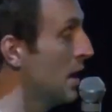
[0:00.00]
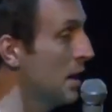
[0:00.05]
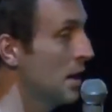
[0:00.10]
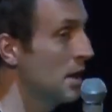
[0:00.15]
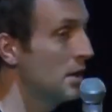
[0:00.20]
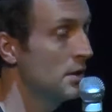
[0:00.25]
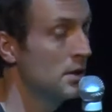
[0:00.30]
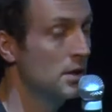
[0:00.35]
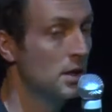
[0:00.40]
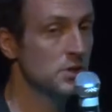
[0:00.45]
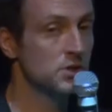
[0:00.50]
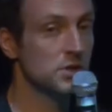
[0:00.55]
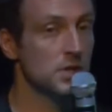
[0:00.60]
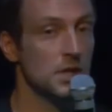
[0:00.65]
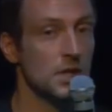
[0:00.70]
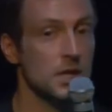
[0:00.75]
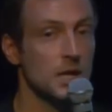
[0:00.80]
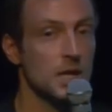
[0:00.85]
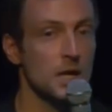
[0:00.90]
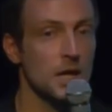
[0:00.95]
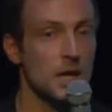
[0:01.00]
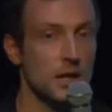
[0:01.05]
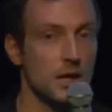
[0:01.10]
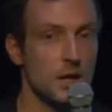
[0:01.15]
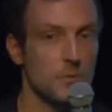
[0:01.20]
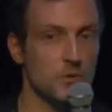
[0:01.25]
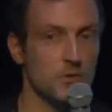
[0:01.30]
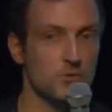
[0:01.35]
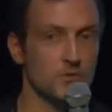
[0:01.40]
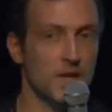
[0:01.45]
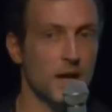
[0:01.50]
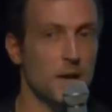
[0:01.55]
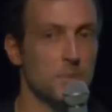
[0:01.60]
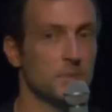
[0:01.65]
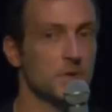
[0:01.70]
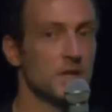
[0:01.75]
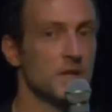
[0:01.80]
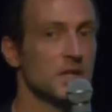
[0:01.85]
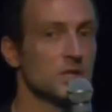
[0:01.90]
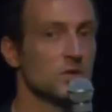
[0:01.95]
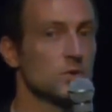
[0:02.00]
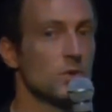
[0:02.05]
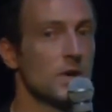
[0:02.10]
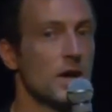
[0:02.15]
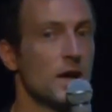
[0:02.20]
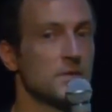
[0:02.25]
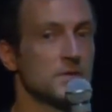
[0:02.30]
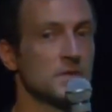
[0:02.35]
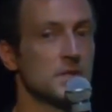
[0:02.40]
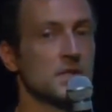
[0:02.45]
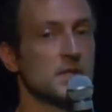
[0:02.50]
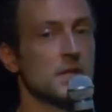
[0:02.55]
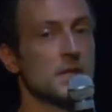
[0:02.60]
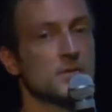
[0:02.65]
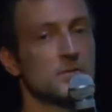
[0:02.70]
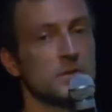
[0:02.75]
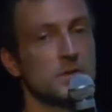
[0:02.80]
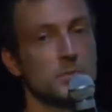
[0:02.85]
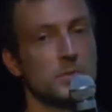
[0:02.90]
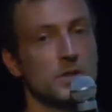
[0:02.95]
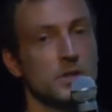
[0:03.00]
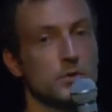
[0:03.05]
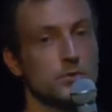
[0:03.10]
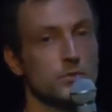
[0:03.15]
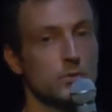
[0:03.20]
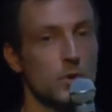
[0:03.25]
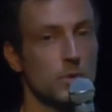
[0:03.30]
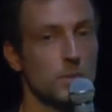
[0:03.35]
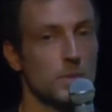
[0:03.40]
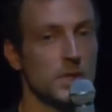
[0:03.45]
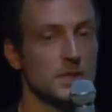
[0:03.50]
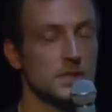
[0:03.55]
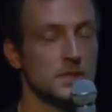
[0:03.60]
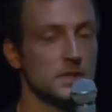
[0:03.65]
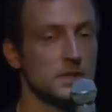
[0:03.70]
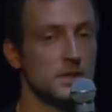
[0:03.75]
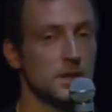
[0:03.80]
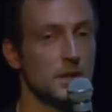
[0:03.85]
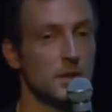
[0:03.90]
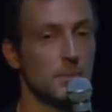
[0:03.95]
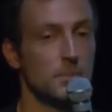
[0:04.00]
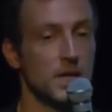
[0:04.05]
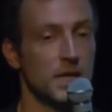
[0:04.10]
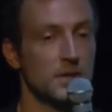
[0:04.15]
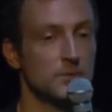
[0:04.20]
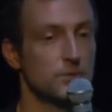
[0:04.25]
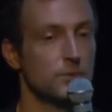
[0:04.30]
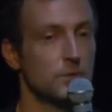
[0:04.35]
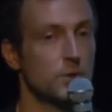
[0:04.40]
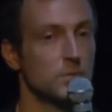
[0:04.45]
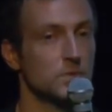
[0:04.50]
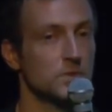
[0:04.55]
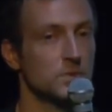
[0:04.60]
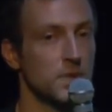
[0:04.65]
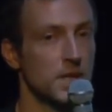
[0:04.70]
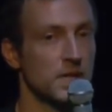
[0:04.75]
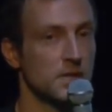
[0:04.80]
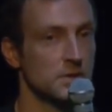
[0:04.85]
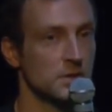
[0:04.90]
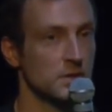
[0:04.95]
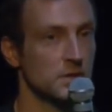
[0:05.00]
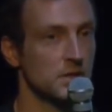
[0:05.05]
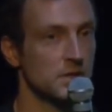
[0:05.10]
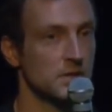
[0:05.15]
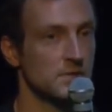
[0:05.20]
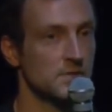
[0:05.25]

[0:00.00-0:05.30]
And there are actually a number of companies who have successfully built robust platforms based on these